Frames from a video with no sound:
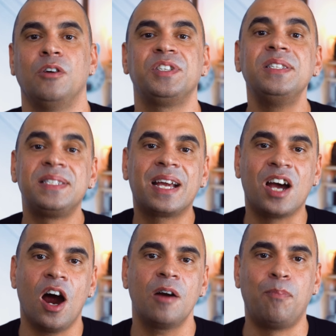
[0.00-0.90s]
Now, since the
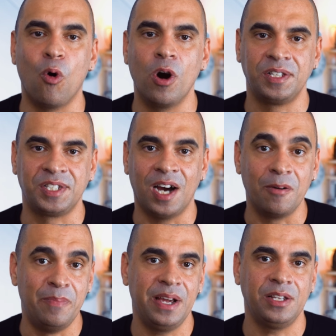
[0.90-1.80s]
card ports are
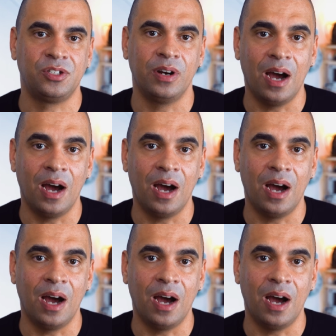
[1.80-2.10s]
based on